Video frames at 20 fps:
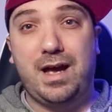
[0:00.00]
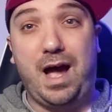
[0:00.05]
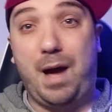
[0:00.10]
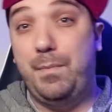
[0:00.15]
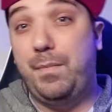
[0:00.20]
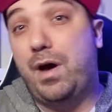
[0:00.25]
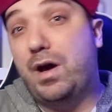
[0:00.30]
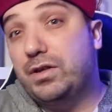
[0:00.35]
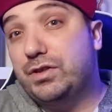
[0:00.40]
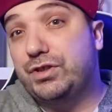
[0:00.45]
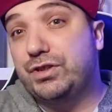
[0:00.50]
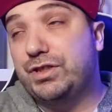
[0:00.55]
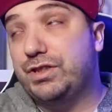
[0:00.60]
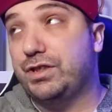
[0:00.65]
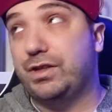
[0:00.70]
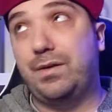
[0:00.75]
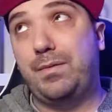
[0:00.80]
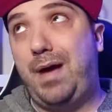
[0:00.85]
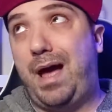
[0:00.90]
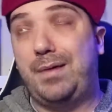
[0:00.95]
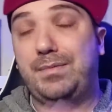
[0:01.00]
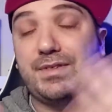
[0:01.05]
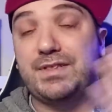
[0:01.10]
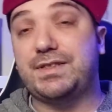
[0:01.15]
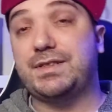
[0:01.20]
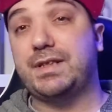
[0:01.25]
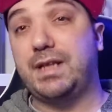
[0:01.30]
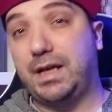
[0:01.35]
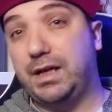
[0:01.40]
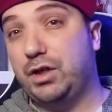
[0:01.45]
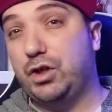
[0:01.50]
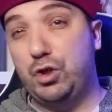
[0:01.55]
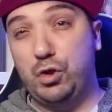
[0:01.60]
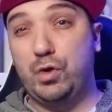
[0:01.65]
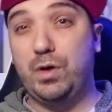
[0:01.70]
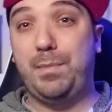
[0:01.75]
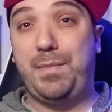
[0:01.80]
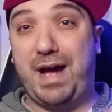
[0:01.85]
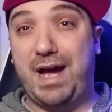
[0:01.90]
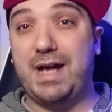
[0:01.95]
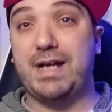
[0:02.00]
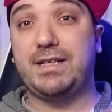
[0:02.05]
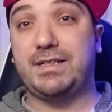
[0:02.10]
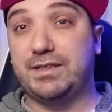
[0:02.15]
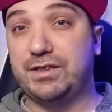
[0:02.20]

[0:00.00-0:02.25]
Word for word: I'm not judging you, I'm just saying, who am I